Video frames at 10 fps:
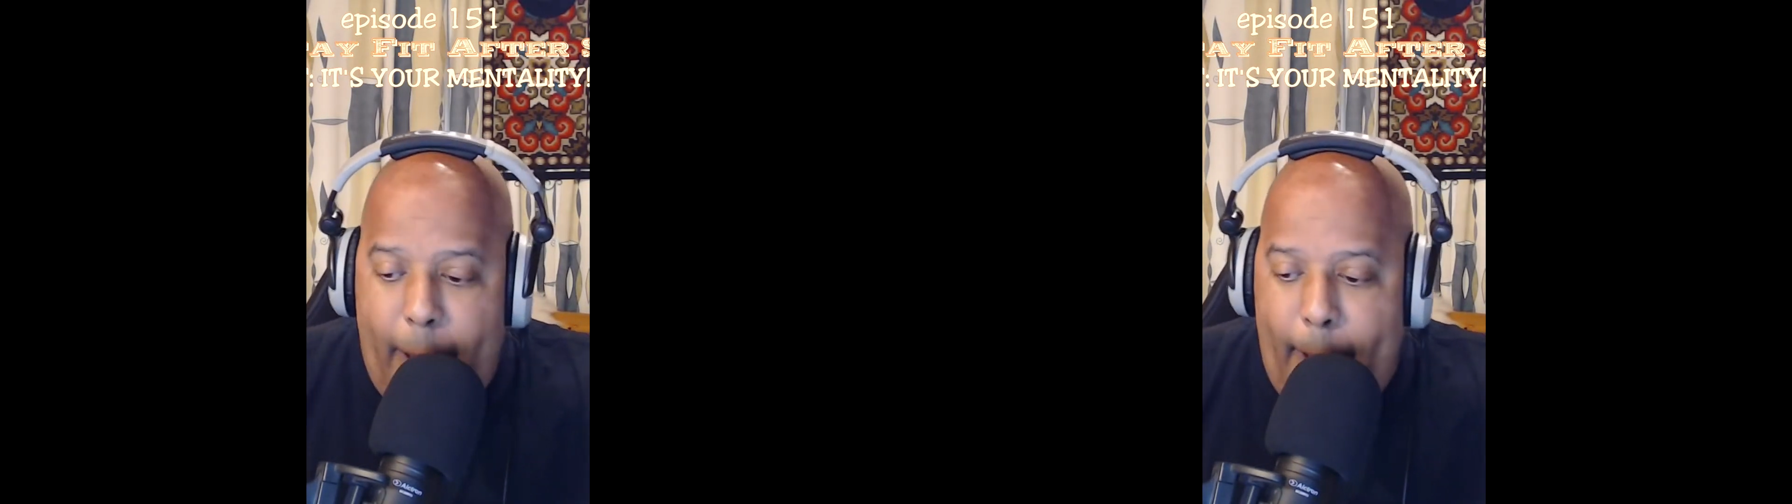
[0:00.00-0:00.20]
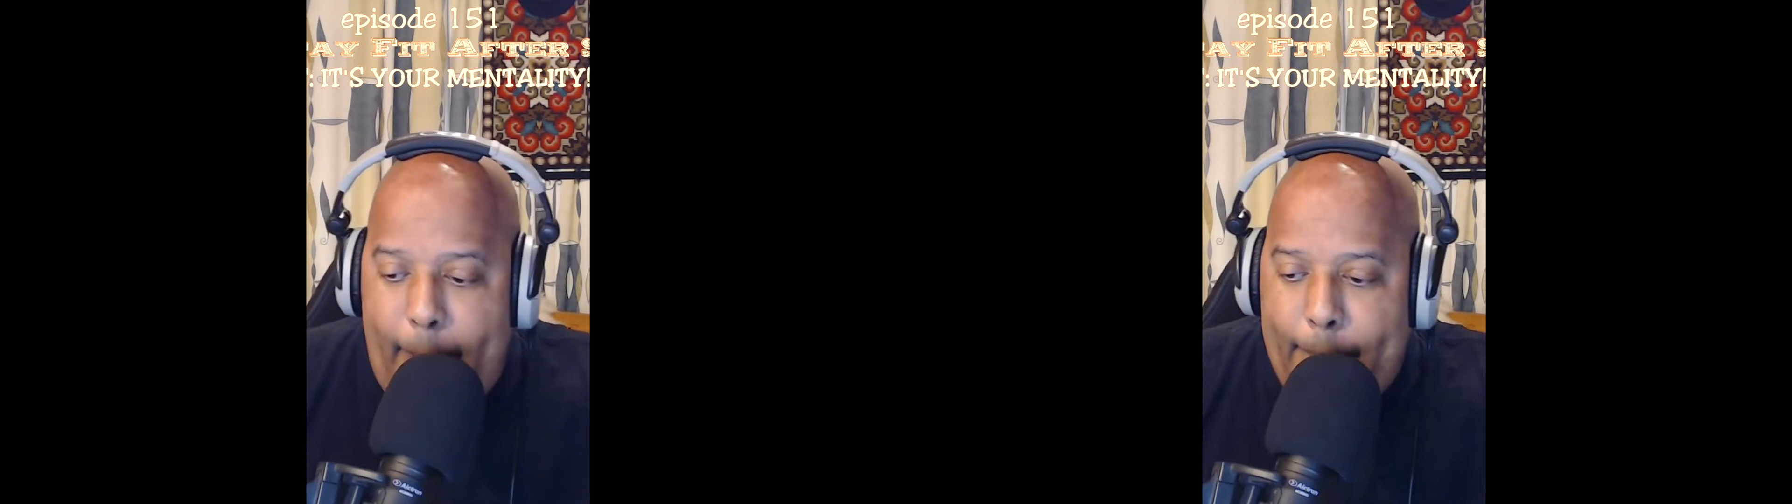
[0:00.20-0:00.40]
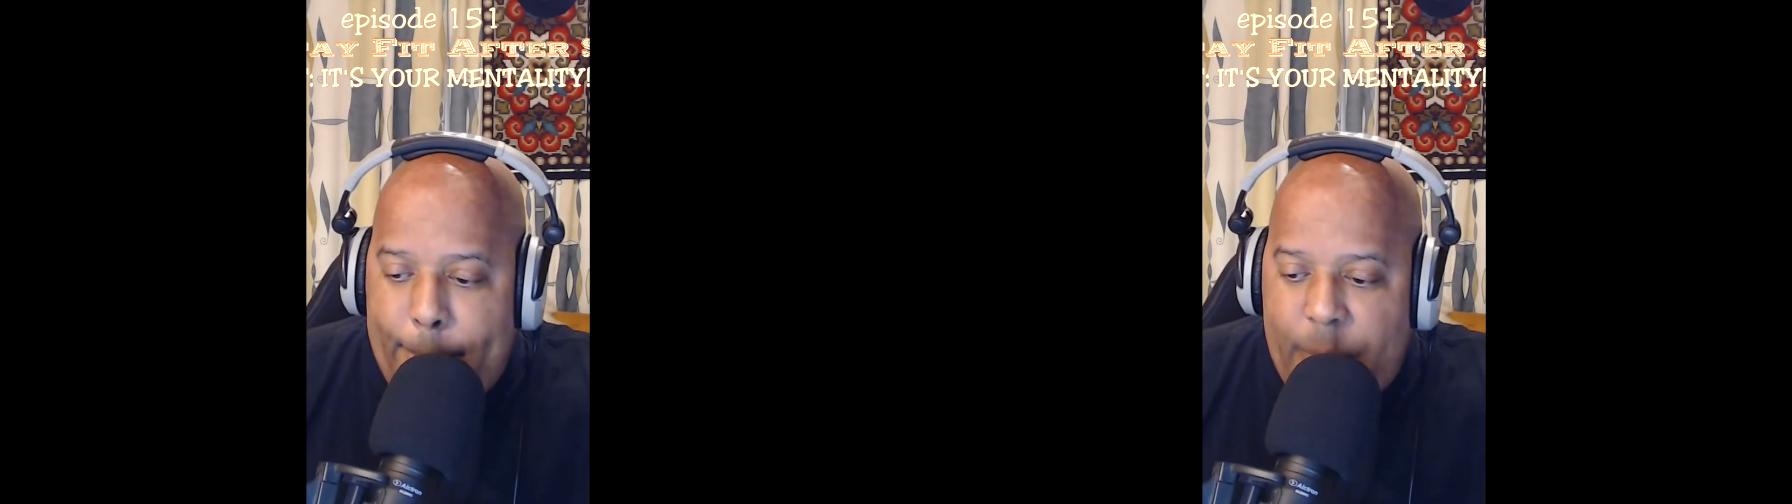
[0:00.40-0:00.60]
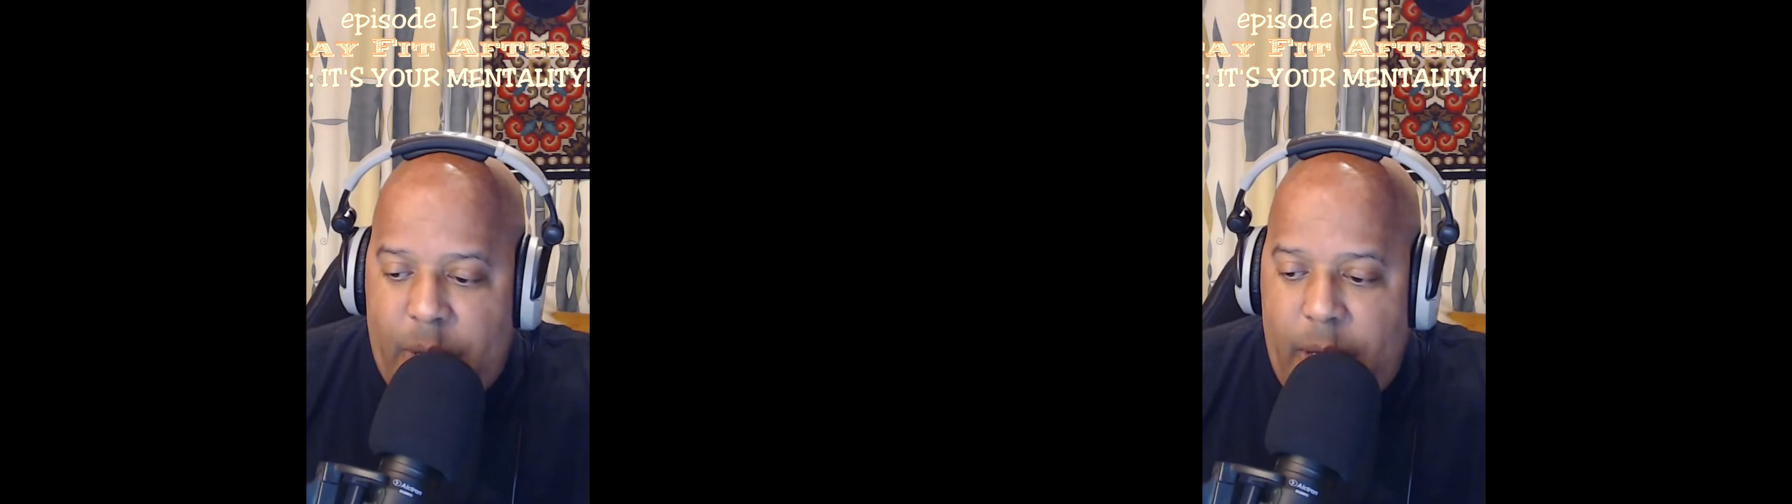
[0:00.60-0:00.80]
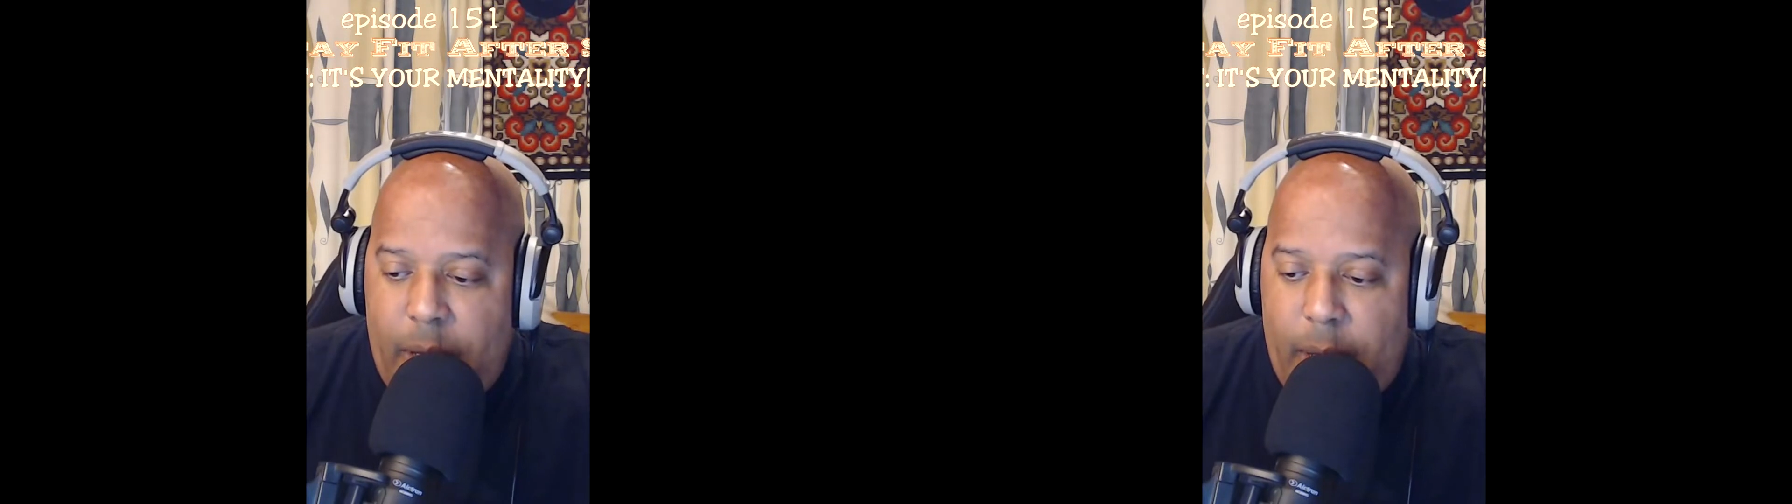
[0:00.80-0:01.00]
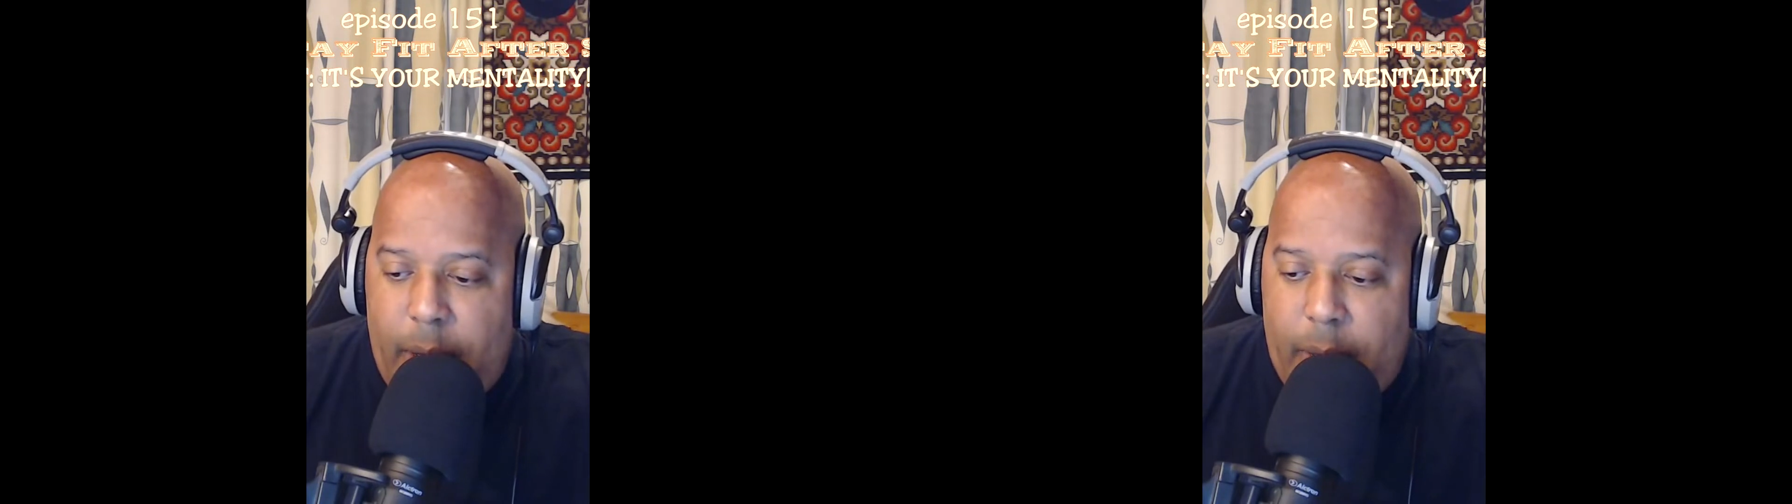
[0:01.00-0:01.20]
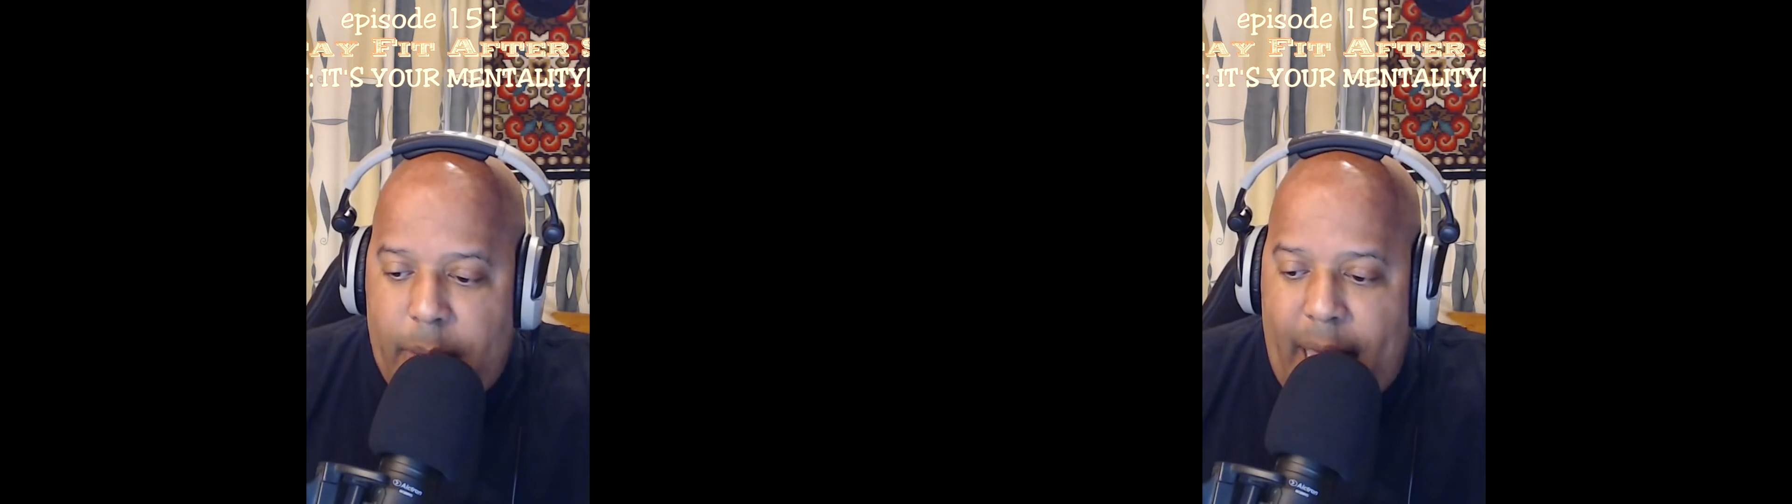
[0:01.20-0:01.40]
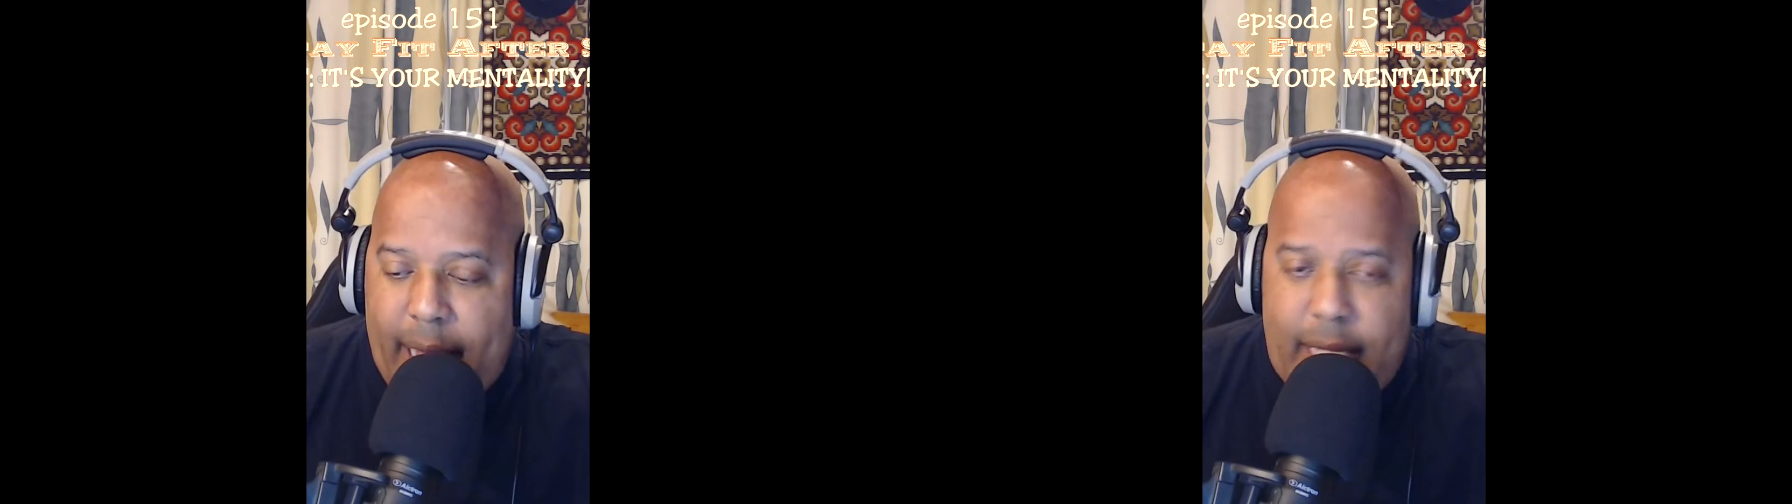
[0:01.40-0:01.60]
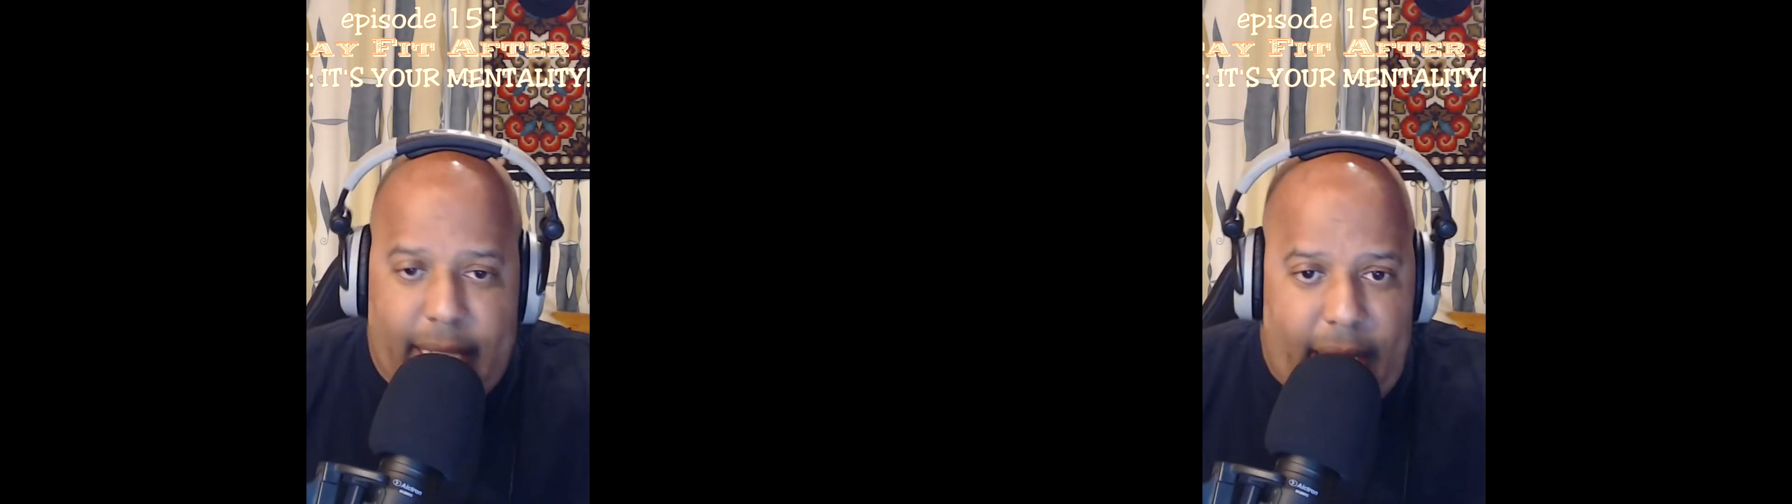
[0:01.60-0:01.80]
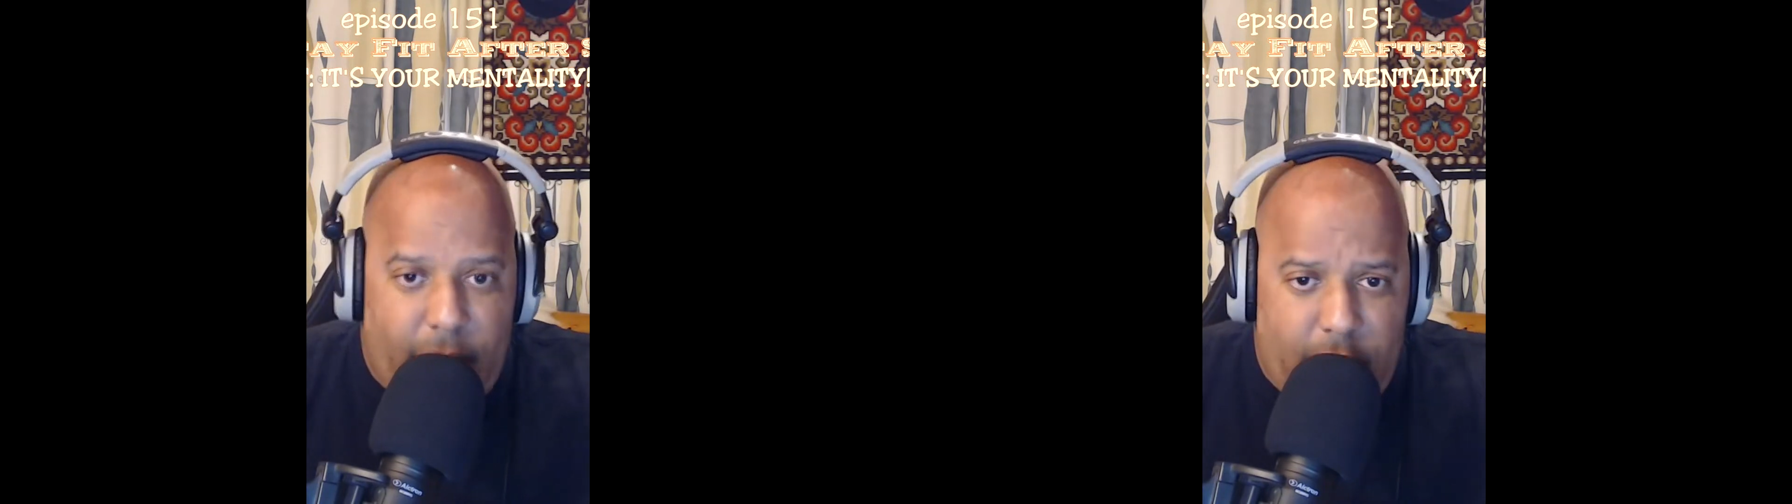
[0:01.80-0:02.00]
um, uh, my
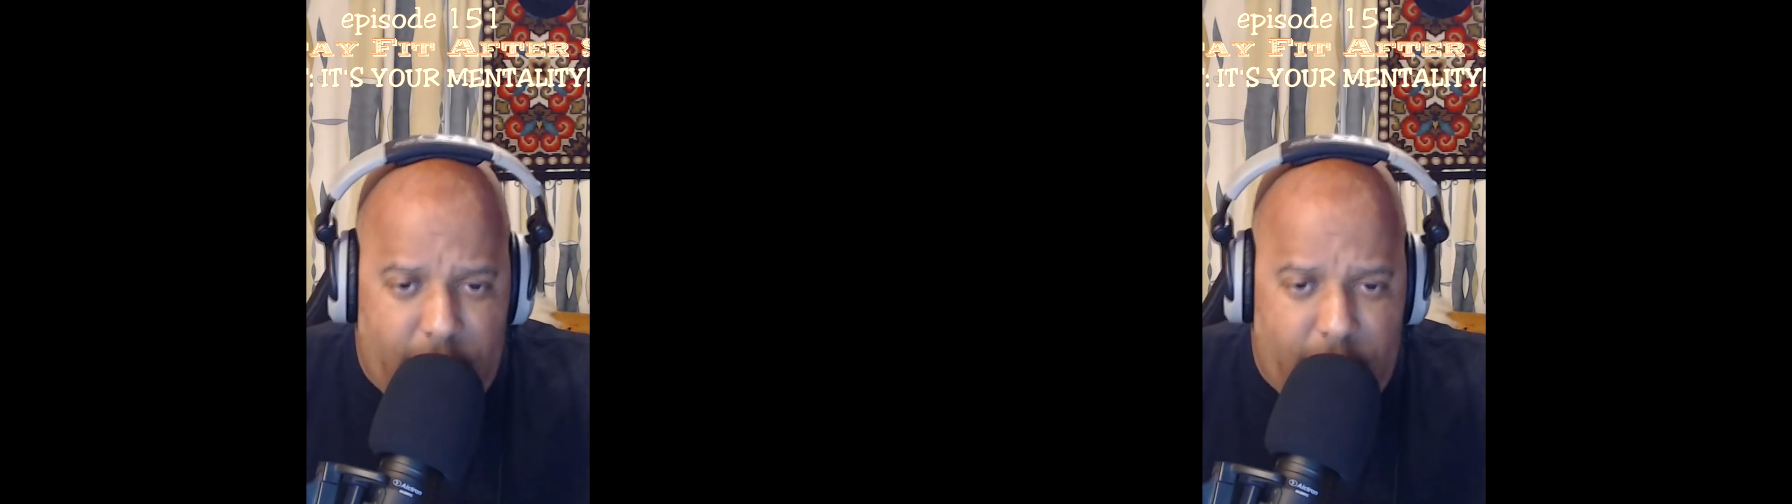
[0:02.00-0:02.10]
cal